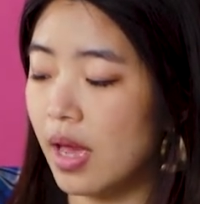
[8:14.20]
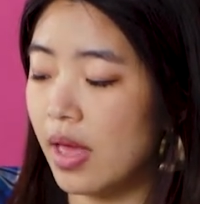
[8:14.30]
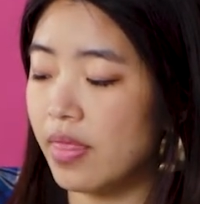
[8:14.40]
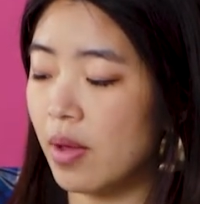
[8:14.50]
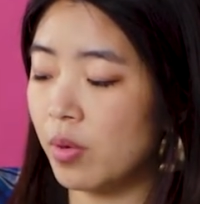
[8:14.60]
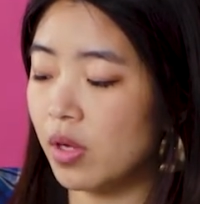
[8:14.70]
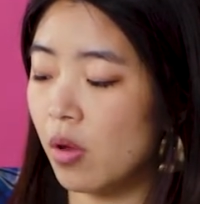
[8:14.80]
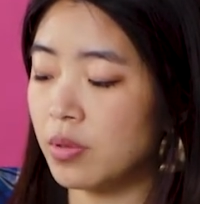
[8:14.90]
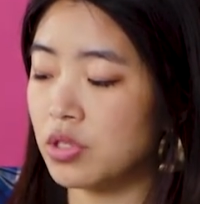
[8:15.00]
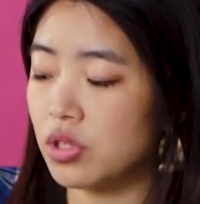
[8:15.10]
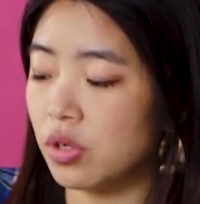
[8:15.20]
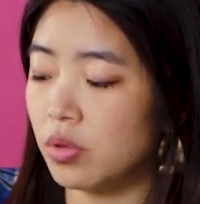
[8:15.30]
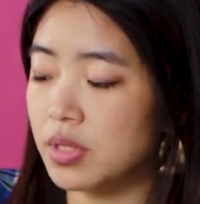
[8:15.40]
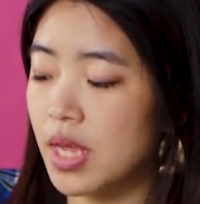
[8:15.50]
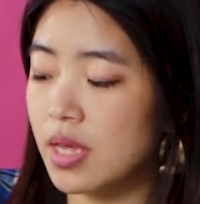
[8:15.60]
And then we're going
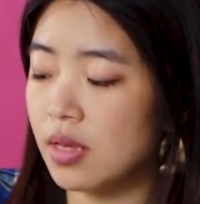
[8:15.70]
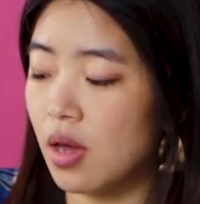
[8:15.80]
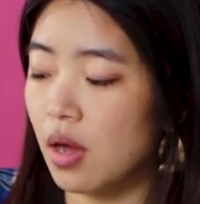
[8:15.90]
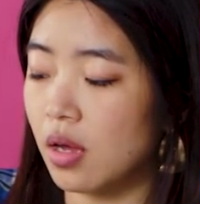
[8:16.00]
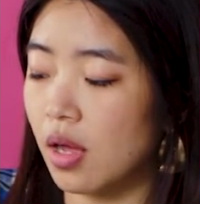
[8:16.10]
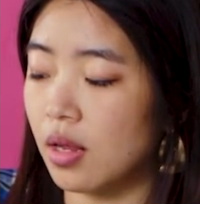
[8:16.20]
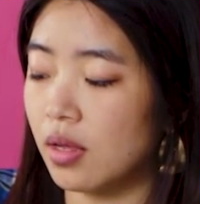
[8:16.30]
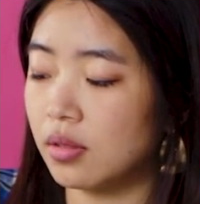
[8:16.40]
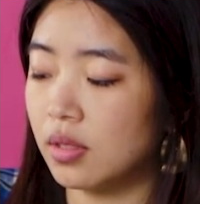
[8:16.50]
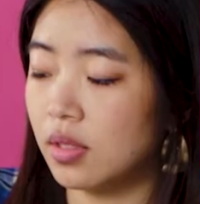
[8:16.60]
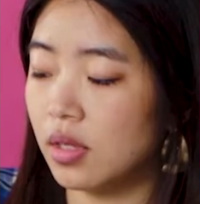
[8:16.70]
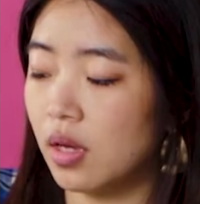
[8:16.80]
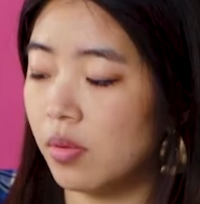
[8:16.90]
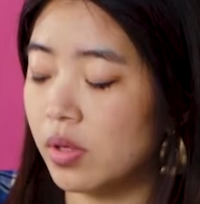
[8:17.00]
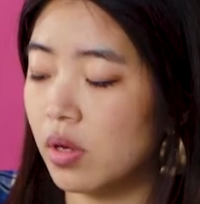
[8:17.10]
to take our colour
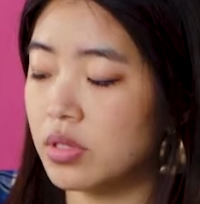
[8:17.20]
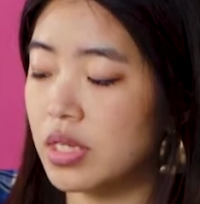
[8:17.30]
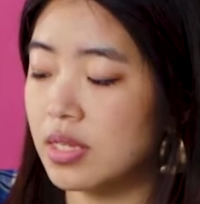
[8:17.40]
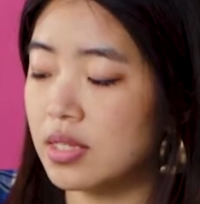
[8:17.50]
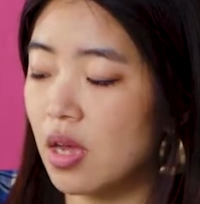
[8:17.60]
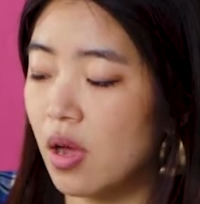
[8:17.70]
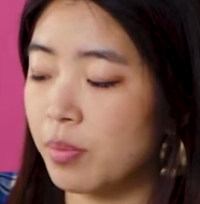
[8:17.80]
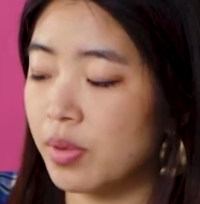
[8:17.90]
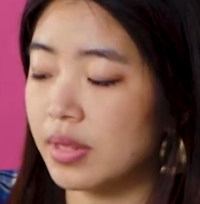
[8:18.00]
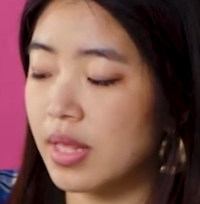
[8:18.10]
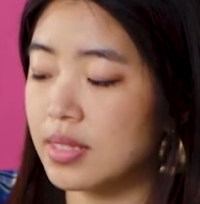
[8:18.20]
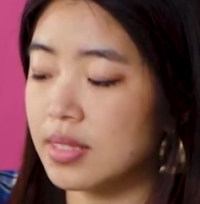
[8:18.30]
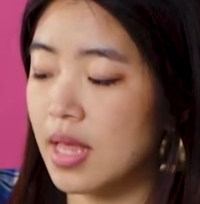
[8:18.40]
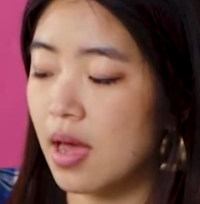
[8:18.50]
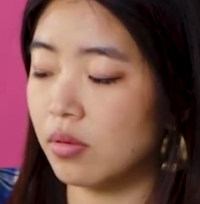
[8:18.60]
and we're going to interpret that
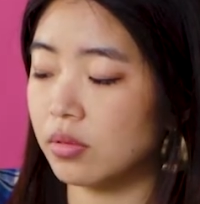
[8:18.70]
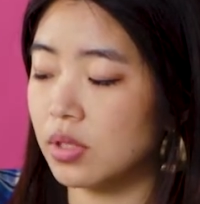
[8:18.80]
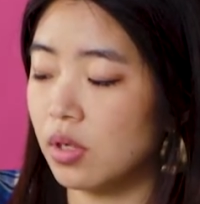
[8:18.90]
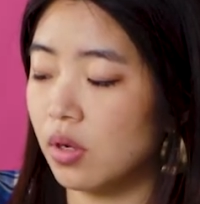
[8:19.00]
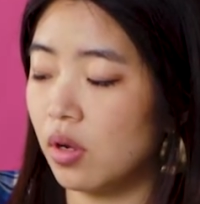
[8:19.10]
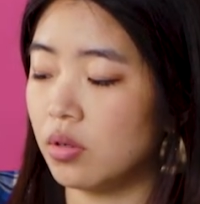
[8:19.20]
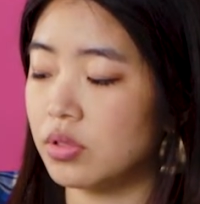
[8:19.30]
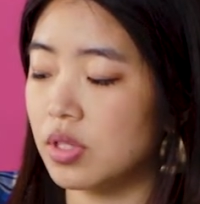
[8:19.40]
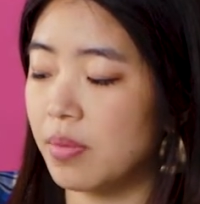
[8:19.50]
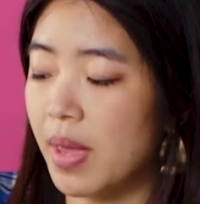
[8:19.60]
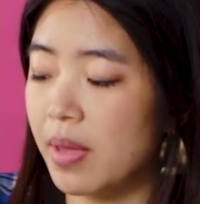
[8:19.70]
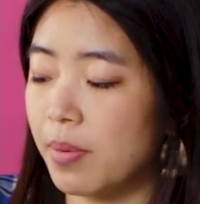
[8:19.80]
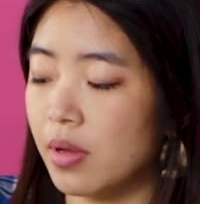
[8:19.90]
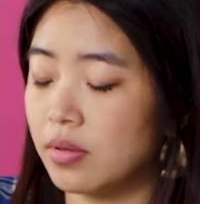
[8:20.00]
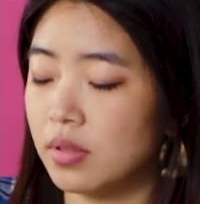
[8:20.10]
sound onto the
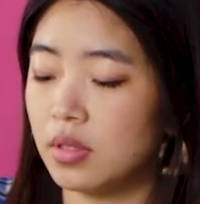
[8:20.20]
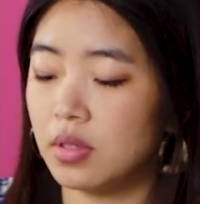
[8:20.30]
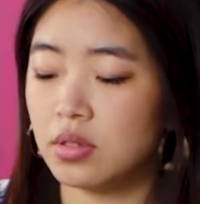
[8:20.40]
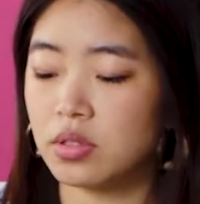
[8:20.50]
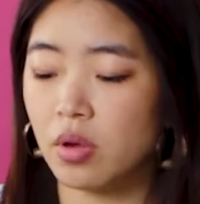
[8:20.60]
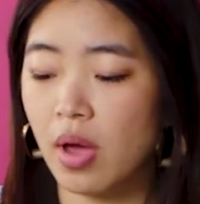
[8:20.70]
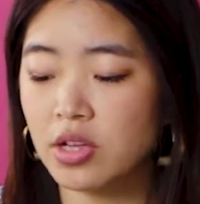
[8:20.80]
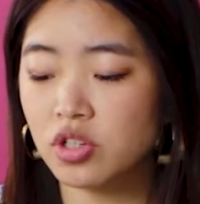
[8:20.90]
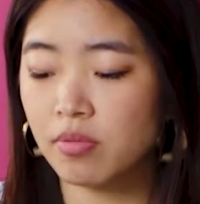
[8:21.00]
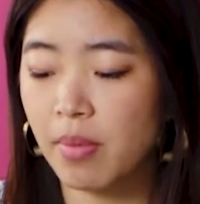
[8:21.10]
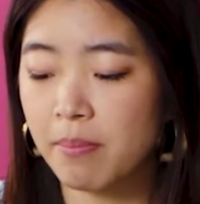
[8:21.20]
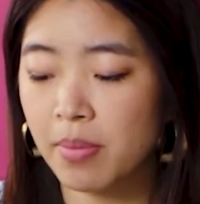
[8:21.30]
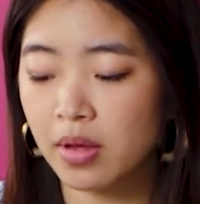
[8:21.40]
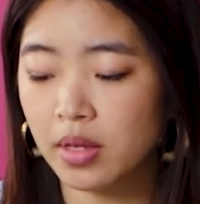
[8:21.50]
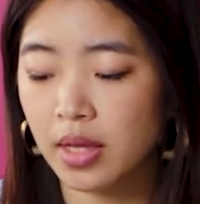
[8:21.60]
paper. So as you
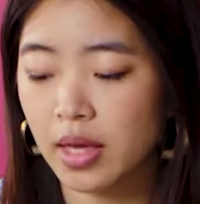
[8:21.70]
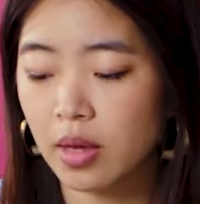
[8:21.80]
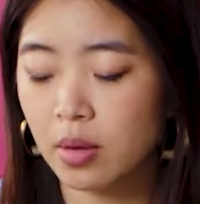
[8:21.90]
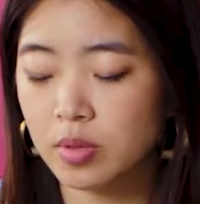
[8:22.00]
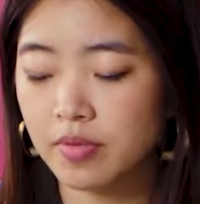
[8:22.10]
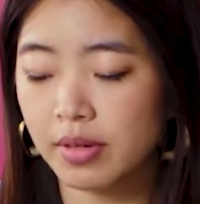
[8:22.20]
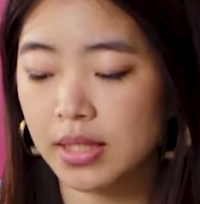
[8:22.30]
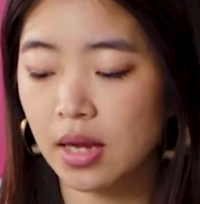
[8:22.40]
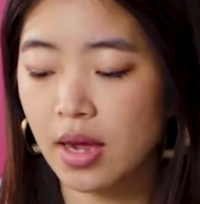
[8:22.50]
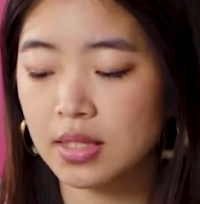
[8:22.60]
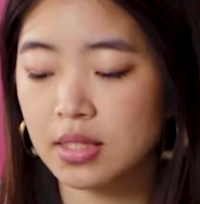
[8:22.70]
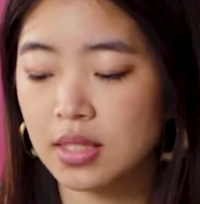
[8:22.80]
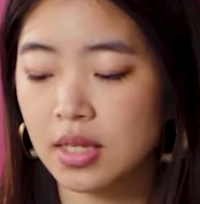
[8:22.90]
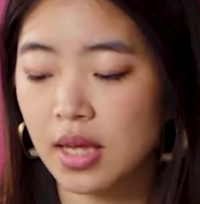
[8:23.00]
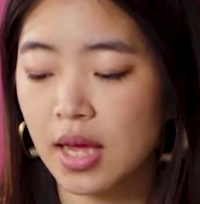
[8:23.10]
remember, it was very
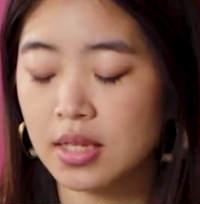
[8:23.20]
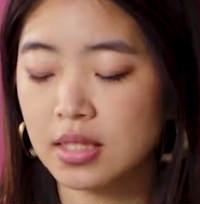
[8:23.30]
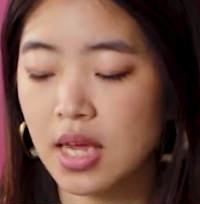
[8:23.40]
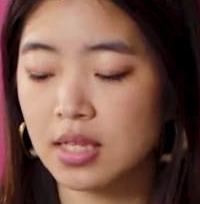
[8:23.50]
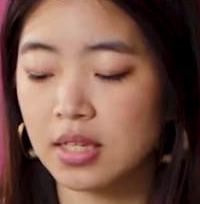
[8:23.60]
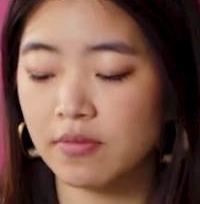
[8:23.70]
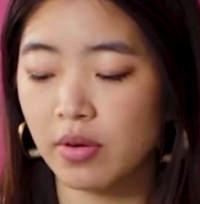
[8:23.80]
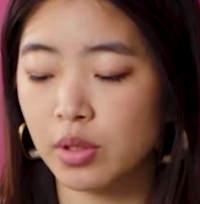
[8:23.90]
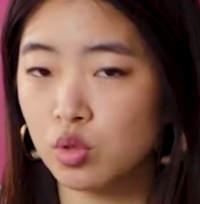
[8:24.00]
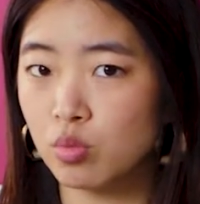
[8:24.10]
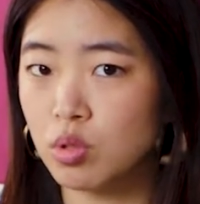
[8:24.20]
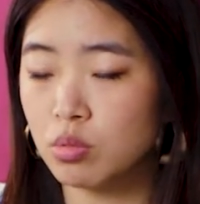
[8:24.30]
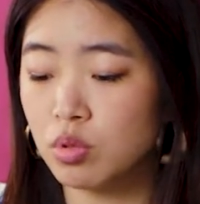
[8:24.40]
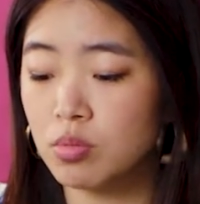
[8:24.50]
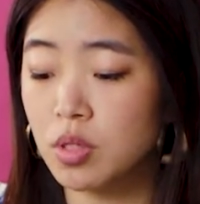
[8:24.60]
light and dainty, very doop
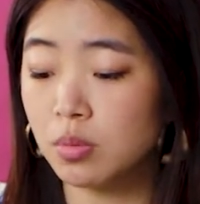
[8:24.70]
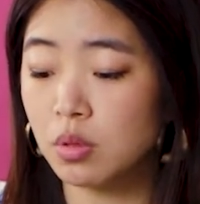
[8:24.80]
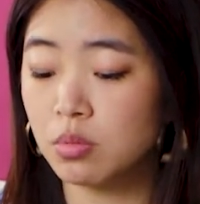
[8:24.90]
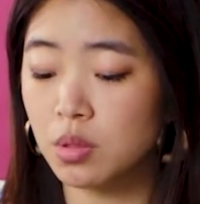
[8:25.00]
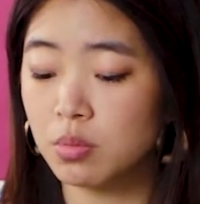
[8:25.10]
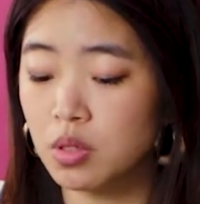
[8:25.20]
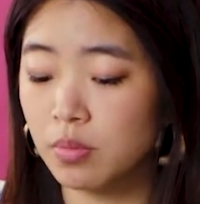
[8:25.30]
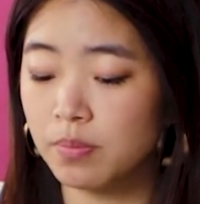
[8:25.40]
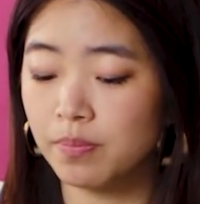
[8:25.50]
doop doop doop doop doop doop.